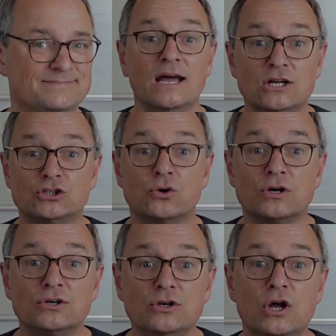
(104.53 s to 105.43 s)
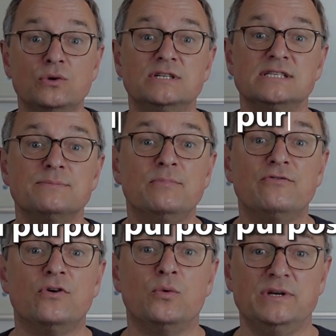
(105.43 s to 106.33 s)
A short notice
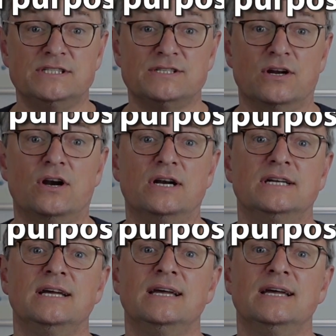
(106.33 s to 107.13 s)
before we start.